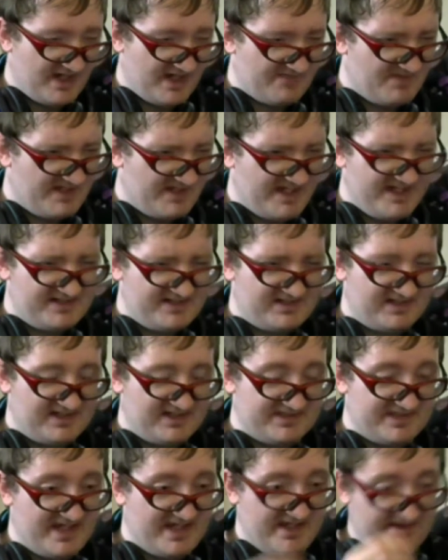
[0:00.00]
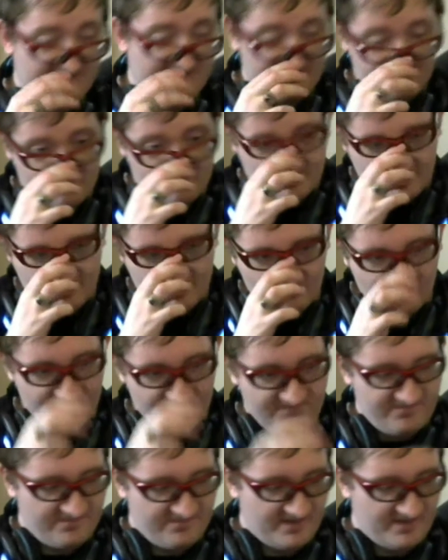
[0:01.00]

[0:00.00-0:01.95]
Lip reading: I might actually get that with